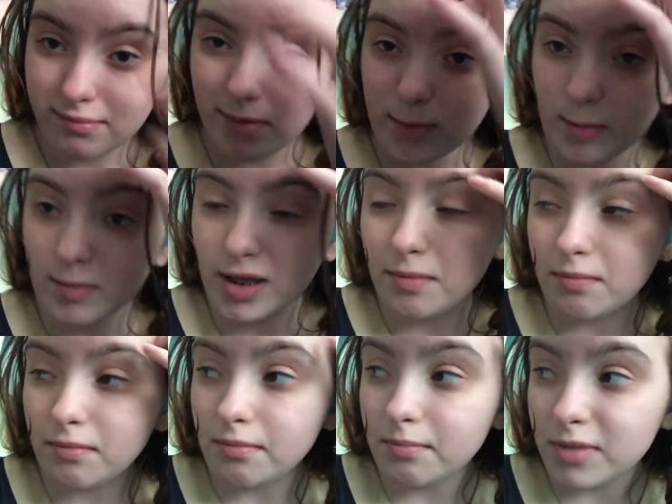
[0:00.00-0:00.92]
I
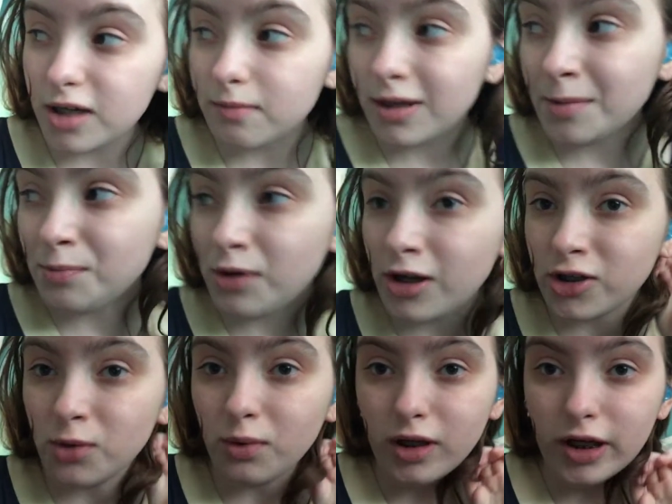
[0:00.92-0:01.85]
mean, me and my
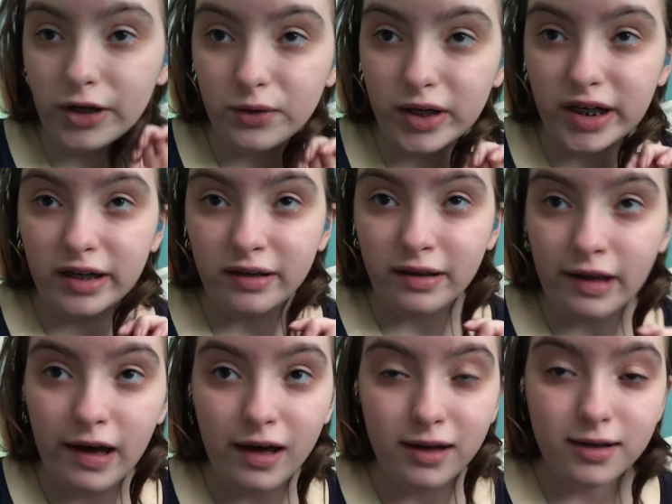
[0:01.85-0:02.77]
brother will agree
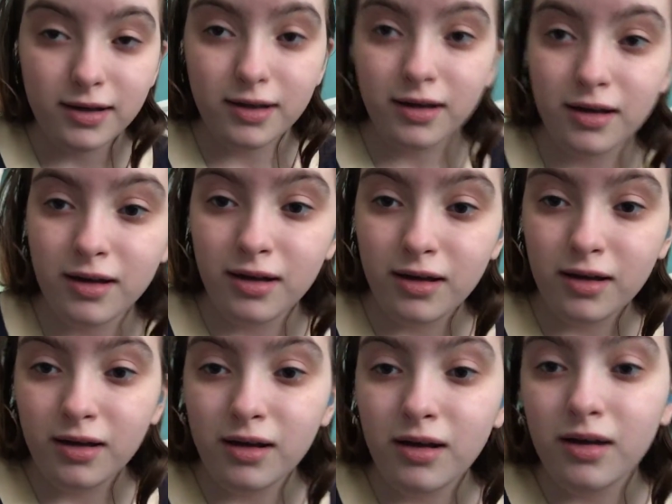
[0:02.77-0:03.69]
that
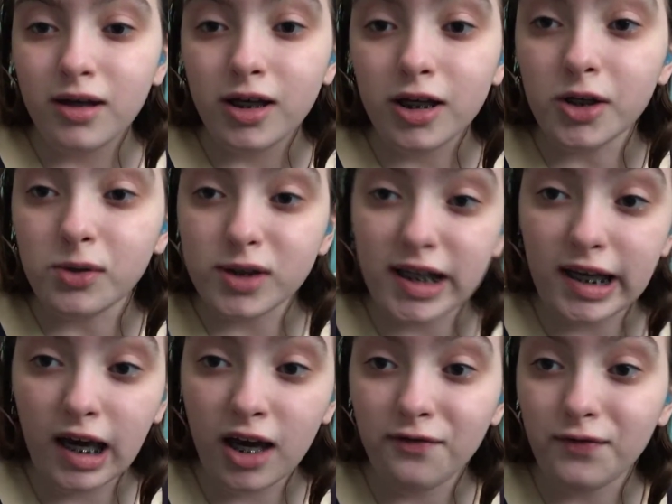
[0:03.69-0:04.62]

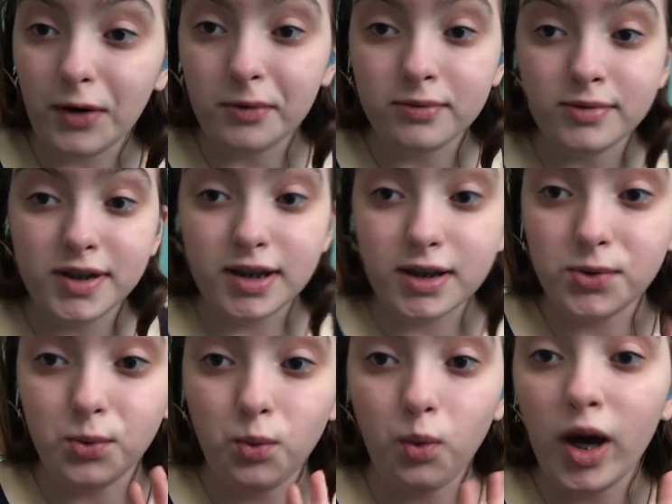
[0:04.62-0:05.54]
using headphones
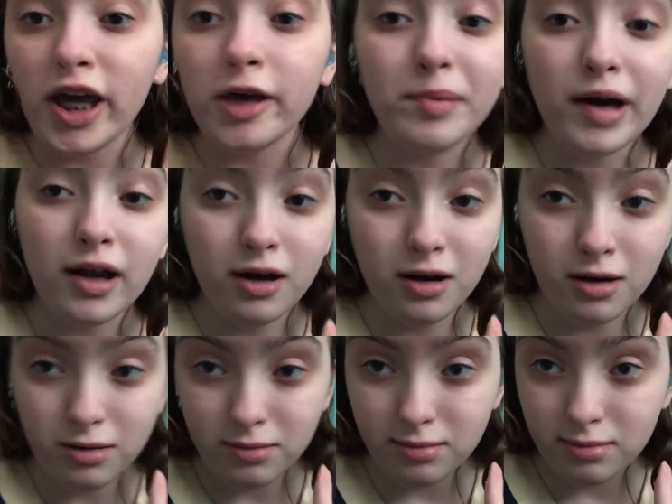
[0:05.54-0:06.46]
is way
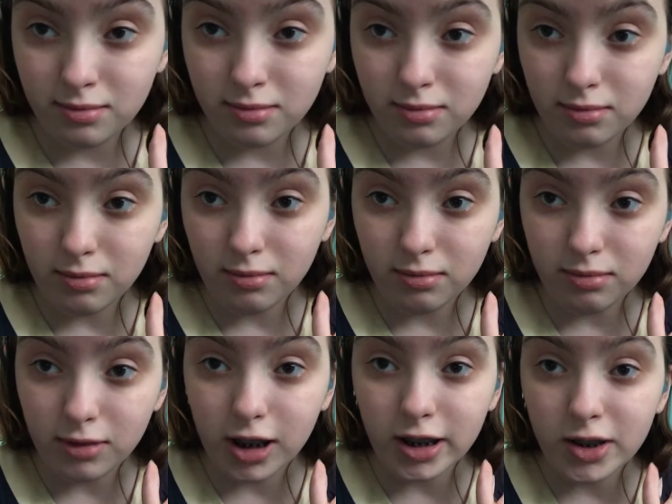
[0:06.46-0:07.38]
better
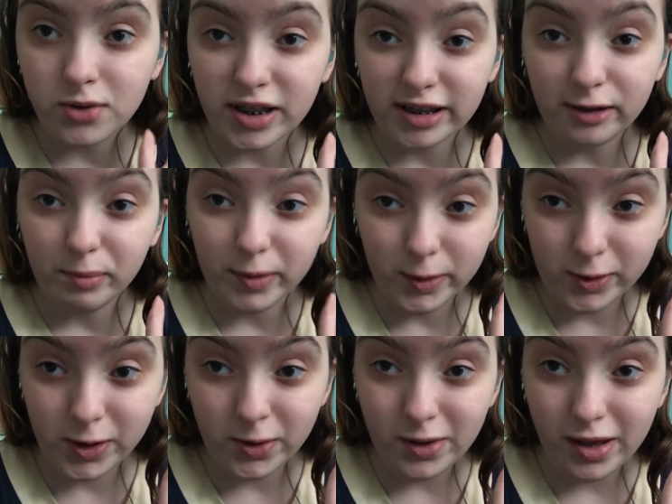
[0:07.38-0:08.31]
than using the
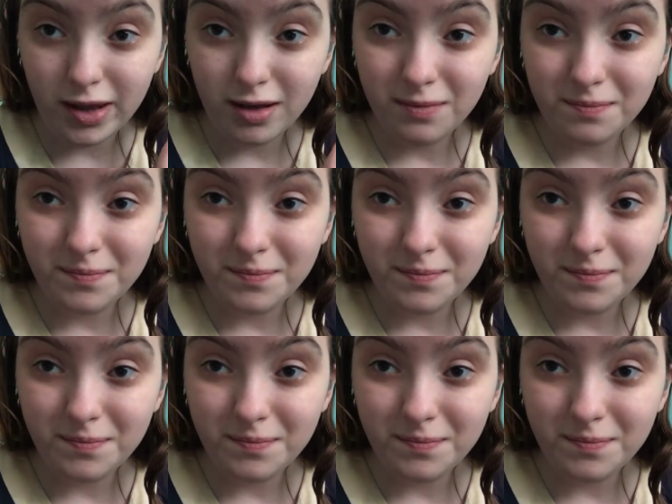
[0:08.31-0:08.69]
Bluetooth.